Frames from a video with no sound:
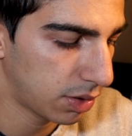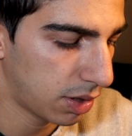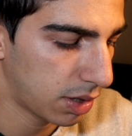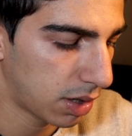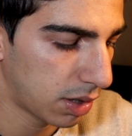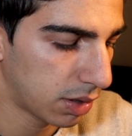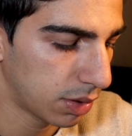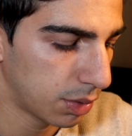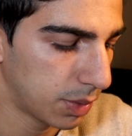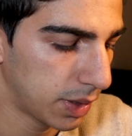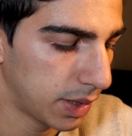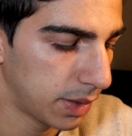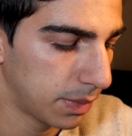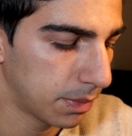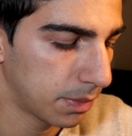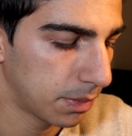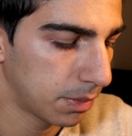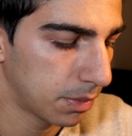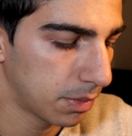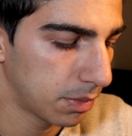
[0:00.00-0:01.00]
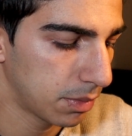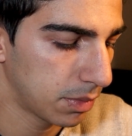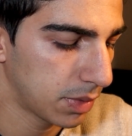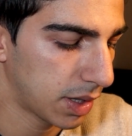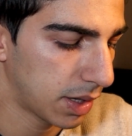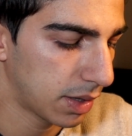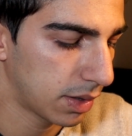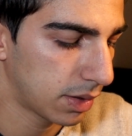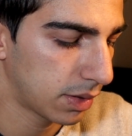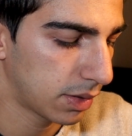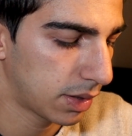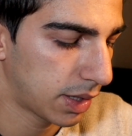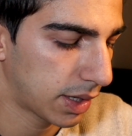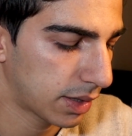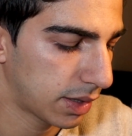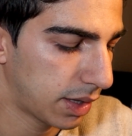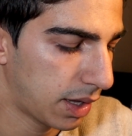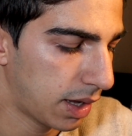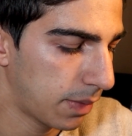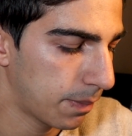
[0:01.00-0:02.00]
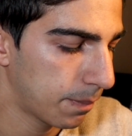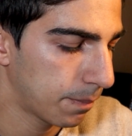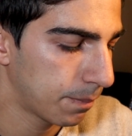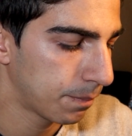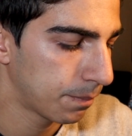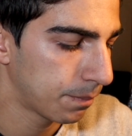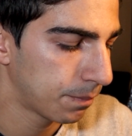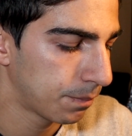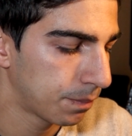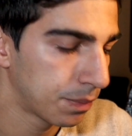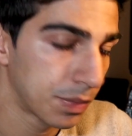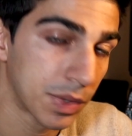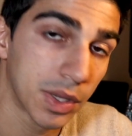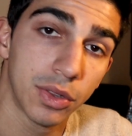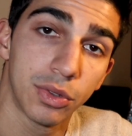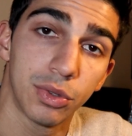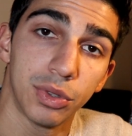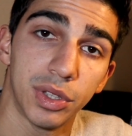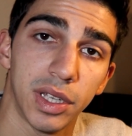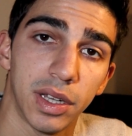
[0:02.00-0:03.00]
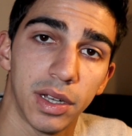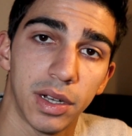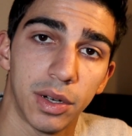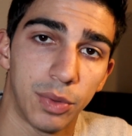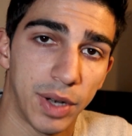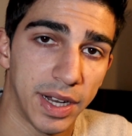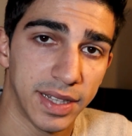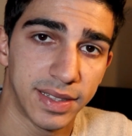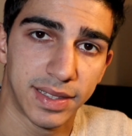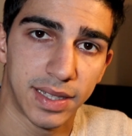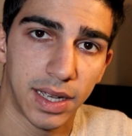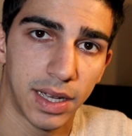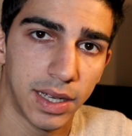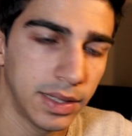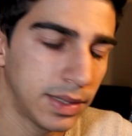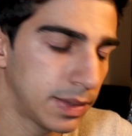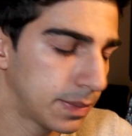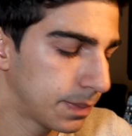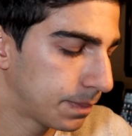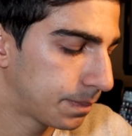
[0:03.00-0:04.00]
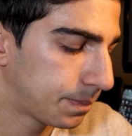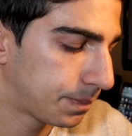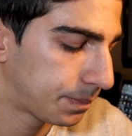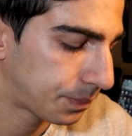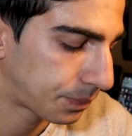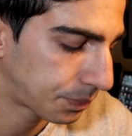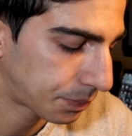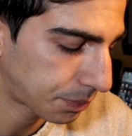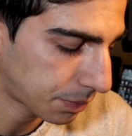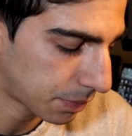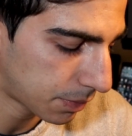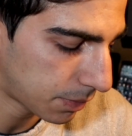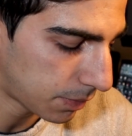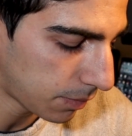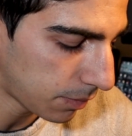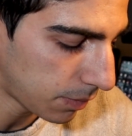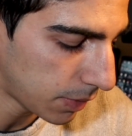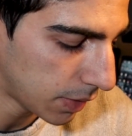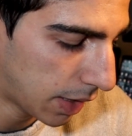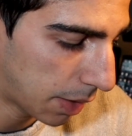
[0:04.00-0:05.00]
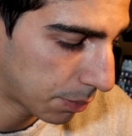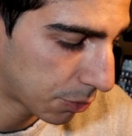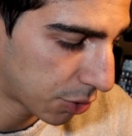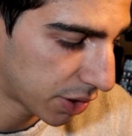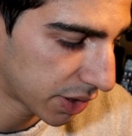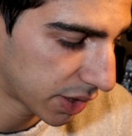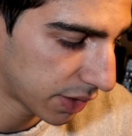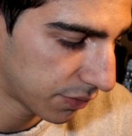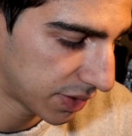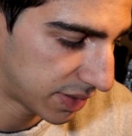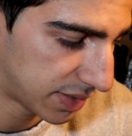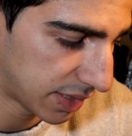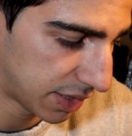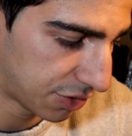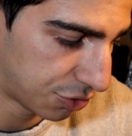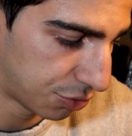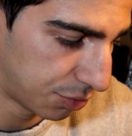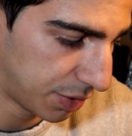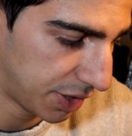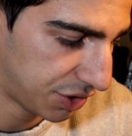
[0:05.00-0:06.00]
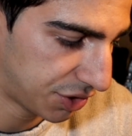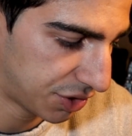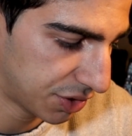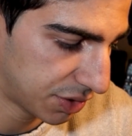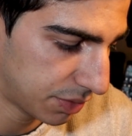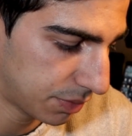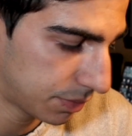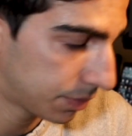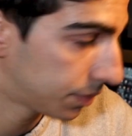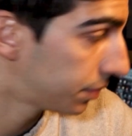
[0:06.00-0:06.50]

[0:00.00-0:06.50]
not all the way, like that, to the red side. I'm gonna give it saturation.